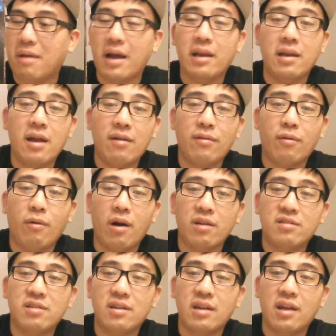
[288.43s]
might never
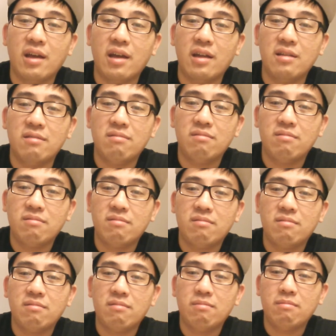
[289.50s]
watch it again
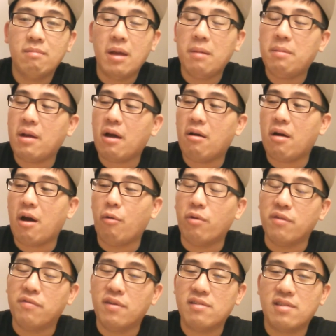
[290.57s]
maybe I'll, I'll
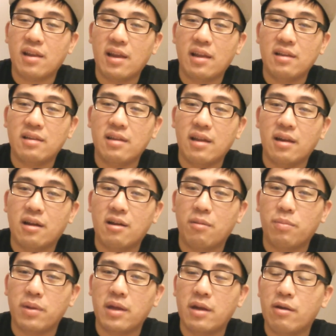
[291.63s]
revisit it in a
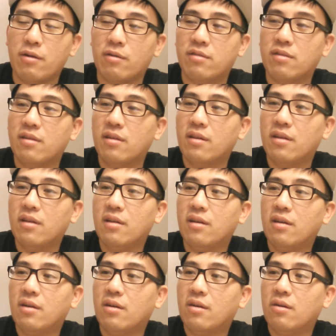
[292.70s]
couple years,
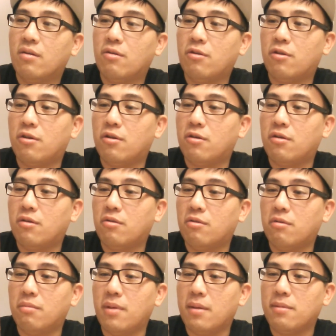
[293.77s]
or
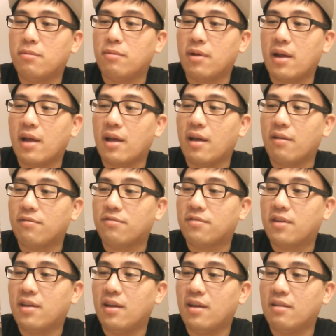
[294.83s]
or maybe when I have
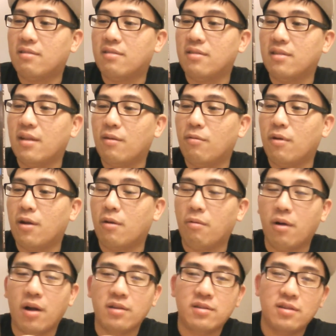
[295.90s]
kids and they want to
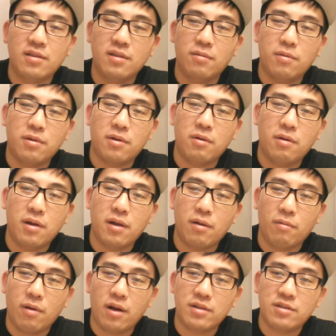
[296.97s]
watch it, then we'll go ahead
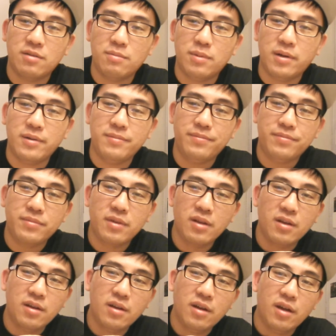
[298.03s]
and watch it. But
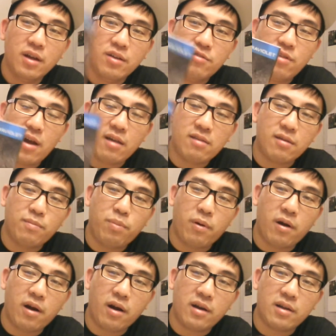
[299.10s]
Jurassic
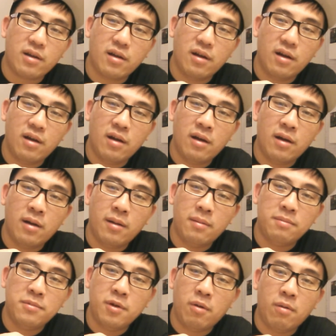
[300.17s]
Park,
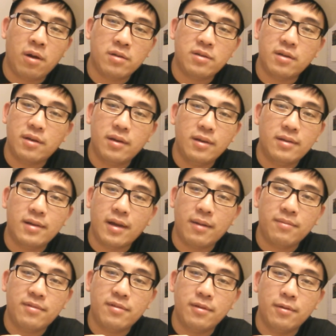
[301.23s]
um, don't watch it
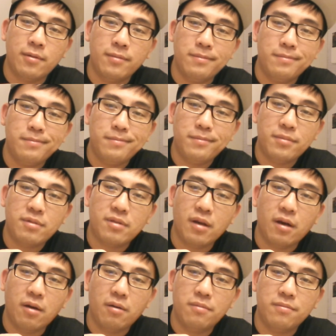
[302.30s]
anytime soon.
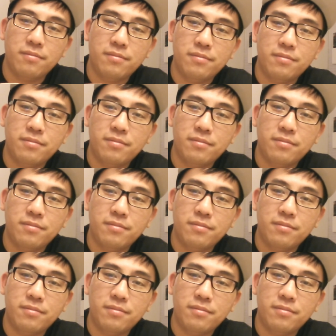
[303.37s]
So